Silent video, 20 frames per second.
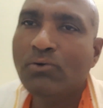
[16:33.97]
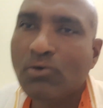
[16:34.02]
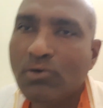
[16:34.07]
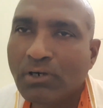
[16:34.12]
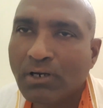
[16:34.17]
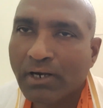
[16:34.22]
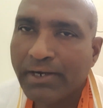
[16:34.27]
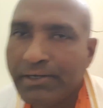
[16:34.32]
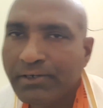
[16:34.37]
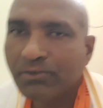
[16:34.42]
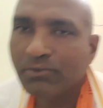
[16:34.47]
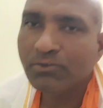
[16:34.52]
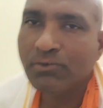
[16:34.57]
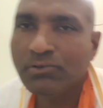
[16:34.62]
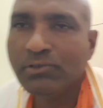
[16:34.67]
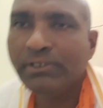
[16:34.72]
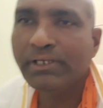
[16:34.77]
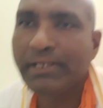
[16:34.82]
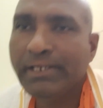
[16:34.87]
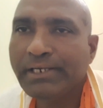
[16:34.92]
don't try
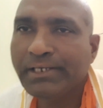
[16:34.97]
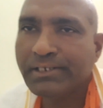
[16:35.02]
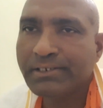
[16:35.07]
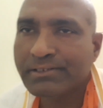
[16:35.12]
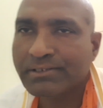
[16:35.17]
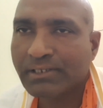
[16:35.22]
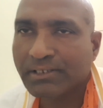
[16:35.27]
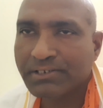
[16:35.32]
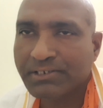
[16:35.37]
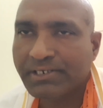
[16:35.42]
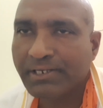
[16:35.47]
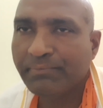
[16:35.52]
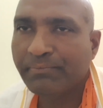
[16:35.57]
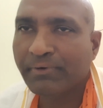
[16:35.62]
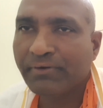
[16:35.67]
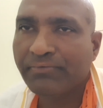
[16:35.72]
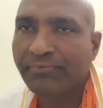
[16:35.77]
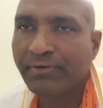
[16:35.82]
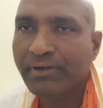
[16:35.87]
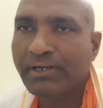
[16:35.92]
to eat such
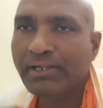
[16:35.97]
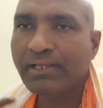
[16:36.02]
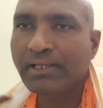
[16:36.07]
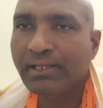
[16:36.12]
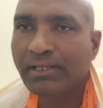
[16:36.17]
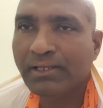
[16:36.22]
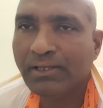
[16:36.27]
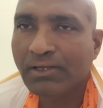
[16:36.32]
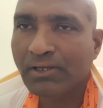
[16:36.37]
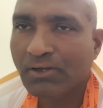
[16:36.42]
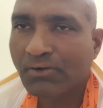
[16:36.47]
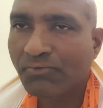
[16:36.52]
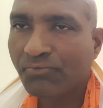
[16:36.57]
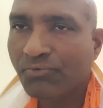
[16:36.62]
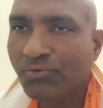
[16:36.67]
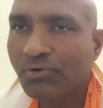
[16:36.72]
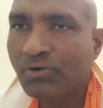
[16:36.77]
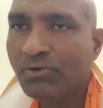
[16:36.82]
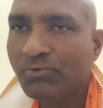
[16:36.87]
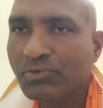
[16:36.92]
type of any
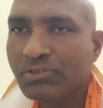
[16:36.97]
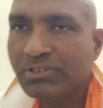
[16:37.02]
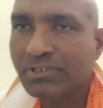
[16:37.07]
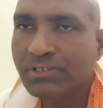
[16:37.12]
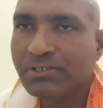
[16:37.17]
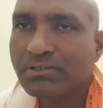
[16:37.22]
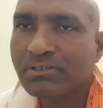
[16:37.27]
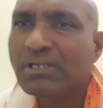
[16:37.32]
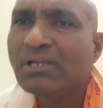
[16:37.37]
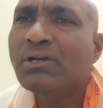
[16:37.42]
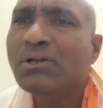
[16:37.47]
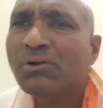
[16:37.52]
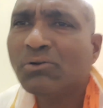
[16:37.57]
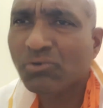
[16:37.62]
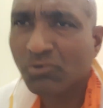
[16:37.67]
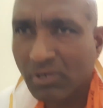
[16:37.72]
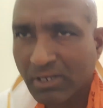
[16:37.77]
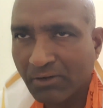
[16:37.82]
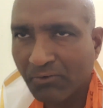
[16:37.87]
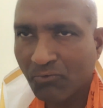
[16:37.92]
food which is
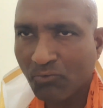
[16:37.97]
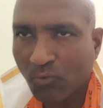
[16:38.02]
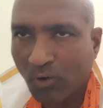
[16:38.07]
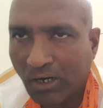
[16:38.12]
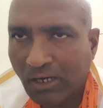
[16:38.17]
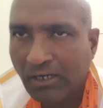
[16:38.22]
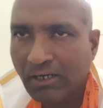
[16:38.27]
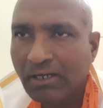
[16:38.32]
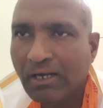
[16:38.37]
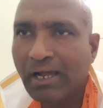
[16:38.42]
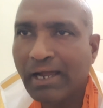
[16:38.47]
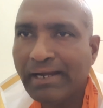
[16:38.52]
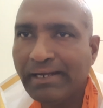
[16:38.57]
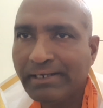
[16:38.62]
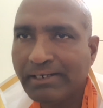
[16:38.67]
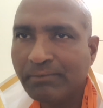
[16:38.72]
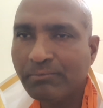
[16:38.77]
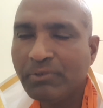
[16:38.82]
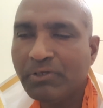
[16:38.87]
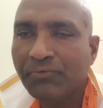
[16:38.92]
okay. One
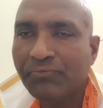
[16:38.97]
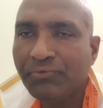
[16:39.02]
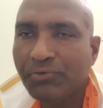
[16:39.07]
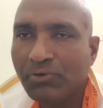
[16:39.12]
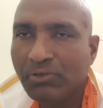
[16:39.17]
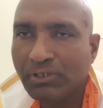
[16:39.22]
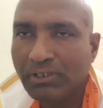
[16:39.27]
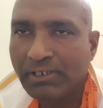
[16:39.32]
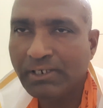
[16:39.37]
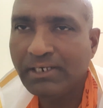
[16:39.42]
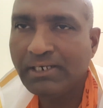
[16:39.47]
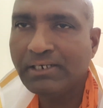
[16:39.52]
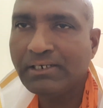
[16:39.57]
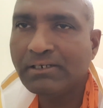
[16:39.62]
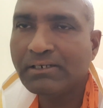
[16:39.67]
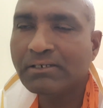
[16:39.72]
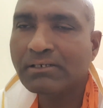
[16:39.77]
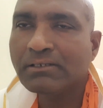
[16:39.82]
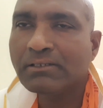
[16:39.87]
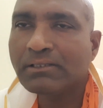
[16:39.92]
item if you
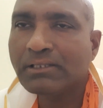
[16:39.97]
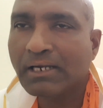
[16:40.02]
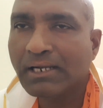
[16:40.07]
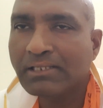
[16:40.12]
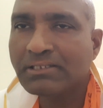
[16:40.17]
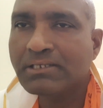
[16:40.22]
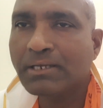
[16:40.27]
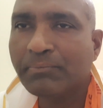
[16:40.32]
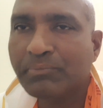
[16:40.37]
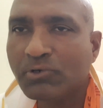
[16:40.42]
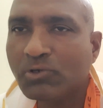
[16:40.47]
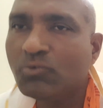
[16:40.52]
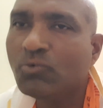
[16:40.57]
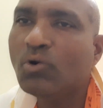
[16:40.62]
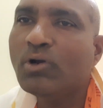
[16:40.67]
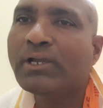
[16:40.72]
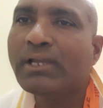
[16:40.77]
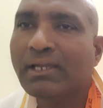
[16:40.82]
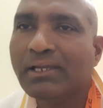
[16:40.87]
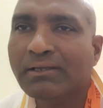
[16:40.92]
eat, that is up to
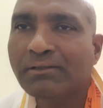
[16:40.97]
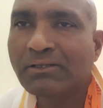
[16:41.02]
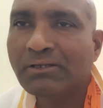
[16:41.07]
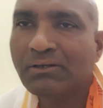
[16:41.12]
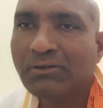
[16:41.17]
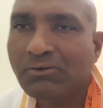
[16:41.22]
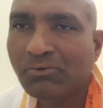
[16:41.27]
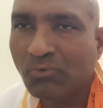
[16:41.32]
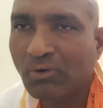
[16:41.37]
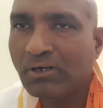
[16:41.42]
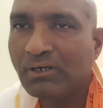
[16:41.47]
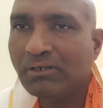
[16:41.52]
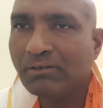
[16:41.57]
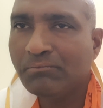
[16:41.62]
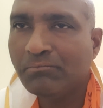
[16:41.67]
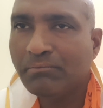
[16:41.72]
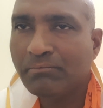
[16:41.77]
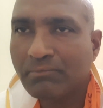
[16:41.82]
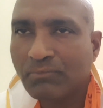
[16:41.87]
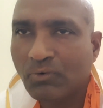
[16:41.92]
okay,
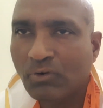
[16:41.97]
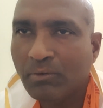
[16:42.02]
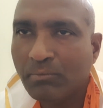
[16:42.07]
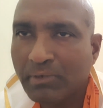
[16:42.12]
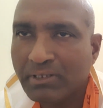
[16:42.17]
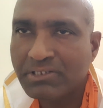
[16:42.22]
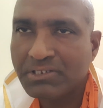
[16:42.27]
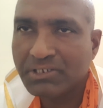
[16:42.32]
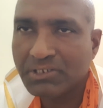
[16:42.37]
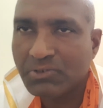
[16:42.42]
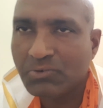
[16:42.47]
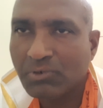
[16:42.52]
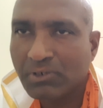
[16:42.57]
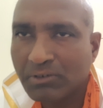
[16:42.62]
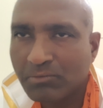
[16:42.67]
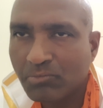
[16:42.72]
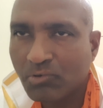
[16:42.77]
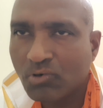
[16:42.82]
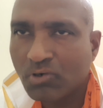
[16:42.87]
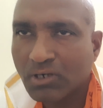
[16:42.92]
one bhaji,
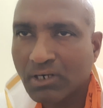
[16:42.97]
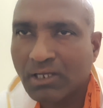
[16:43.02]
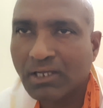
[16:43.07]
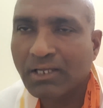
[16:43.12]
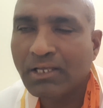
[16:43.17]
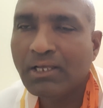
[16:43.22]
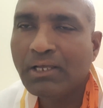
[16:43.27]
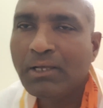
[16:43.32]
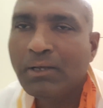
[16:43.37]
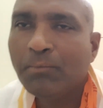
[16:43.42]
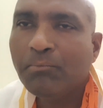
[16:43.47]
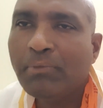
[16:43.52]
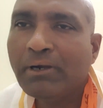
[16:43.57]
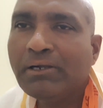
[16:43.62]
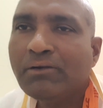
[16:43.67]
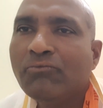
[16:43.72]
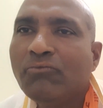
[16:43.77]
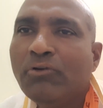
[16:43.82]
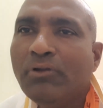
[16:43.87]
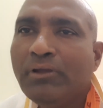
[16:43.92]
one bonda,
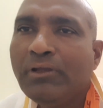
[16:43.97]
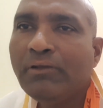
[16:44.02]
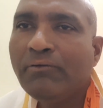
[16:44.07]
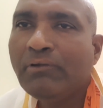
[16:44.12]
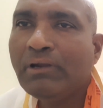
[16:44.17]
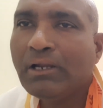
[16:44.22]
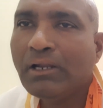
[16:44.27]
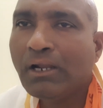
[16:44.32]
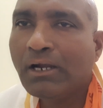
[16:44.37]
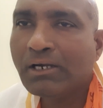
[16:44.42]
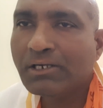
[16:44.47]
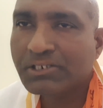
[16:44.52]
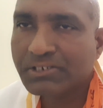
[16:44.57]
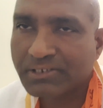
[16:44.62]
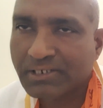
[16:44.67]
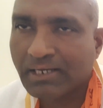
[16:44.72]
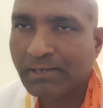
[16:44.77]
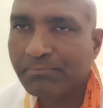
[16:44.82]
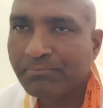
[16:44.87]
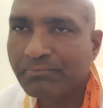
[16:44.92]
but we will not
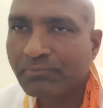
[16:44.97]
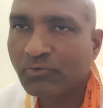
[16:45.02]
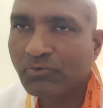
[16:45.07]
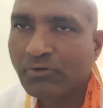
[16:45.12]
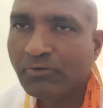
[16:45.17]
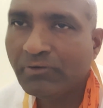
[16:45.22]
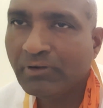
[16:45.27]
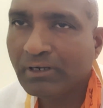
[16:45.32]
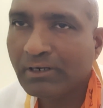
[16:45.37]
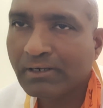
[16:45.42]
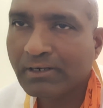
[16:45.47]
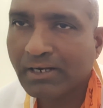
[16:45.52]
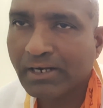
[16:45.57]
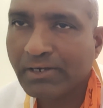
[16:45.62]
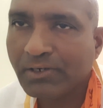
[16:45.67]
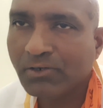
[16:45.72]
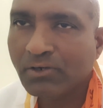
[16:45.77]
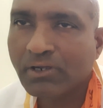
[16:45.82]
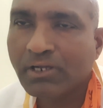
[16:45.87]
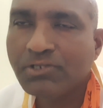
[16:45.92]
stop, we will
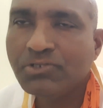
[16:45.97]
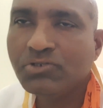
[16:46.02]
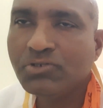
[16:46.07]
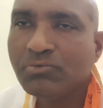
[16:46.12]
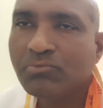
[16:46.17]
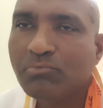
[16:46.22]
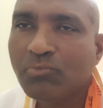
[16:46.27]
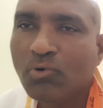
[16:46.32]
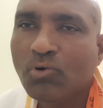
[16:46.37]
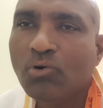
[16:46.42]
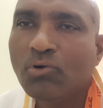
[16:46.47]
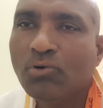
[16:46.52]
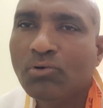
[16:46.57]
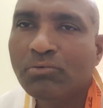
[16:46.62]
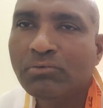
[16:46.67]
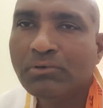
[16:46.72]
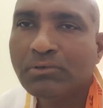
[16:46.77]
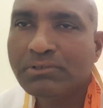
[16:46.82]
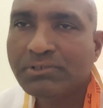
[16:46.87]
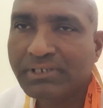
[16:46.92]
try to consume
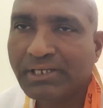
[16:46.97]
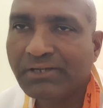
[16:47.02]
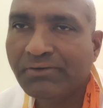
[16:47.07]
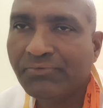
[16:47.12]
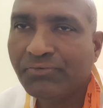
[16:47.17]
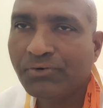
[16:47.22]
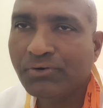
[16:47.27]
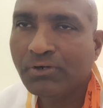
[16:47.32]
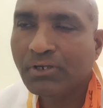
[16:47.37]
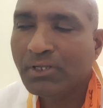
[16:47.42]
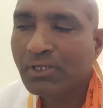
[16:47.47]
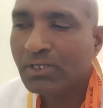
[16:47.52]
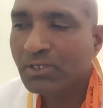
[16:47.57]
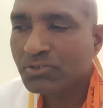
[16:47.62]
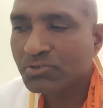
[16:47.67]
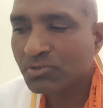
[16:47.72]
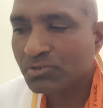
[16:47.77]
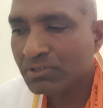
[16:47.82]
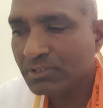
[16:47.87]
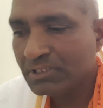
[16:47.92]
more junk food.
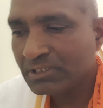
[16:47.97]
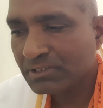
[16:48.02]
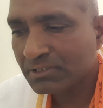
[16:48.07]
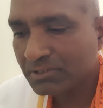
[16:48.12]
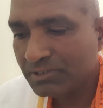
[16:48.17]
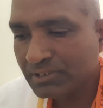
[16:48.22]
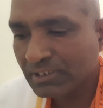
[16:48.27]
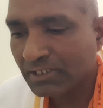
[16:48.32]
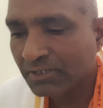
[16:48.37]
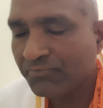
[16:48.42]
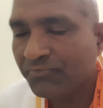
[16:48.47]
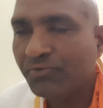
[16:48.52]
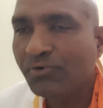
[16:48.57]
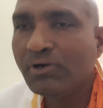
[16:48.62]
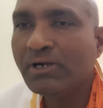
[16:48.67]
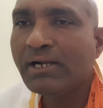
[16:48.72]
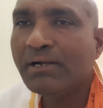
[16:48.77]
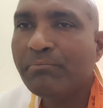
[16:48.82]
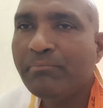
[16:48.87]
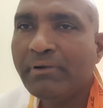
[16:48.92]
So this junk
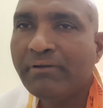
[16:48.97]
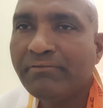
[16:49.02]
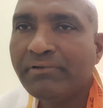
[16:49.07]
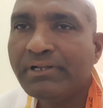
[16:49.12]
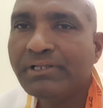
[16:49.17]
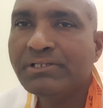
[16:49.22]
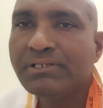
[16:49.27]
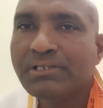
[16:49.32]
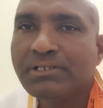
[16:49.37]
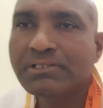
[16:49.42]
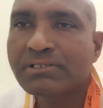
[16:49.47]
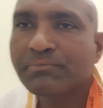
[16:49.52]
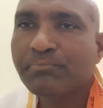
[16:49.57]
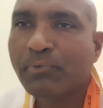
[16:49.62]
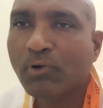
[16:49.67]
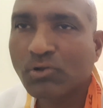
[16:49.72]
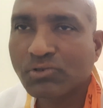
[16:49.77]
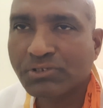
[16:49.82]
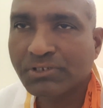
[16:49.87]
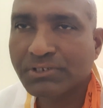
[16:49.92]
food and beverages,
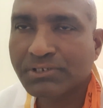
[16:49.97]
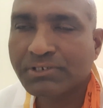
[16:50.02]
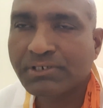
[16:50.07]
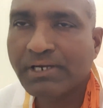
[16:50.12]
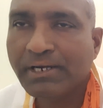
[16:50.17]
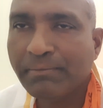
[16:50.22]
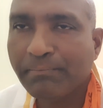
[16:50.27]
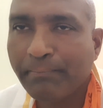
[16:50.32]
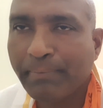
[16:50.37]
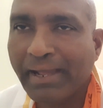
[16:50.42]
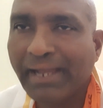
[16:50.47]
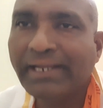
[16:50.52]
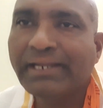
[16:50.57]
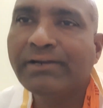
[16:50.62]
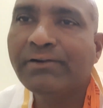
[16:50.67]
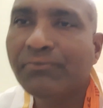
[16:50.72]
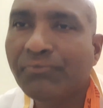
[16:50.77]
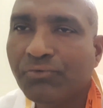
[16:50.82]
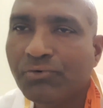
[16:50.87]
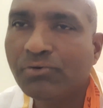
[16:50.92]
processed and
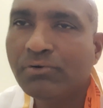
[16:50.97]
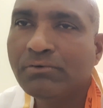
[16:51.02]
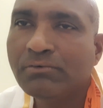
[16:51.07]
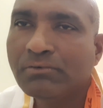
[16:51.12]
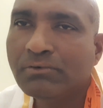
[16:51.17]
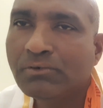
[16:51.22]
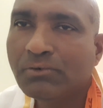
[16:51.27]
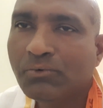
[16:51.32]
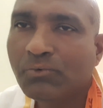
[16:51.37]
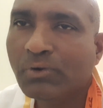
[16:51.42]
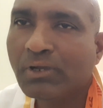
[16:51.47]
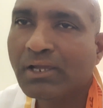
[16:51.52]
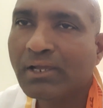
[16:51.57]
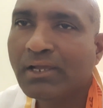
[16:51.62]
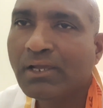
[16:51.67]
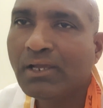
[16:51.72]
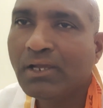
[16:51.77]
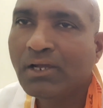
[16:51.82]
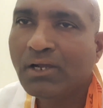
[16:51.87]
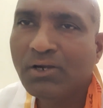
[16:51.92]
packed food,
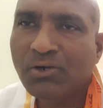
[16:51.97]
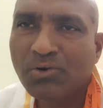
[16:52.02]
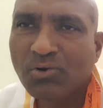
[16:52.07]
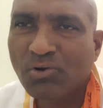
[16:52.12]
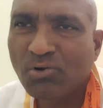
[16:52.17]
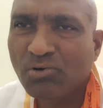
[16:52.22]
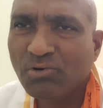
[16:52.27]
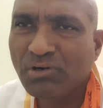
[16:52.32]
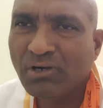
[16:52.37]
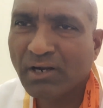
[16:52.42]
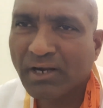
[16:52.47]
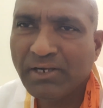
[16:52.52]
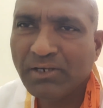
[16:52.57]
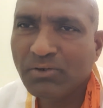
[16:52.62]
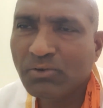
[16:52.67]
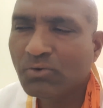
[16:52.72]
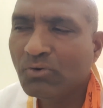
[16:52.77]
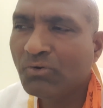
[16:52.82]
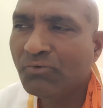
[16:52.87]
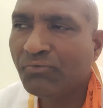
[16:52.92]
okay, don't try
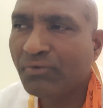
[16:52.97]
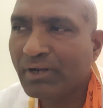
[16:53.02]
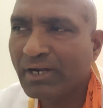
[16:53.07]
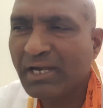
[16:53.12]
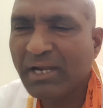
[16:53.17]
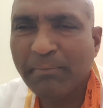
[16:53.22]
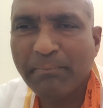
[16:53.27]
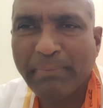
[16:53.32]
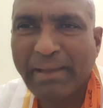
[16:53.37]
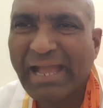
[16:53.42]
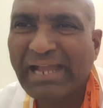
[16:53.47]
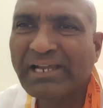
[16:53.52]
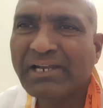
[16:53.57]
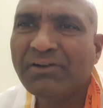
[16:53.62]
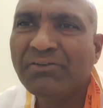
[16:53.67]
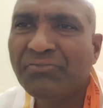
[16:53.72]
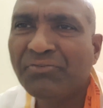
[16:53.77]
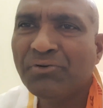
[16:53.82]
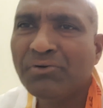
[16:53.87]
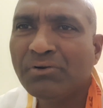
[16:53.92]
to go for any
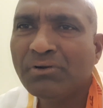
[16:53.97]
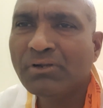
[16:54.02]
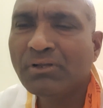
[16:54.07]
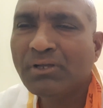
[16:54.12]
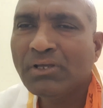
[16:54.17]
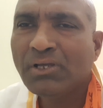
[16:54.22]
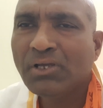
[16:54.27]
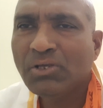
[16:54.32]
packed food.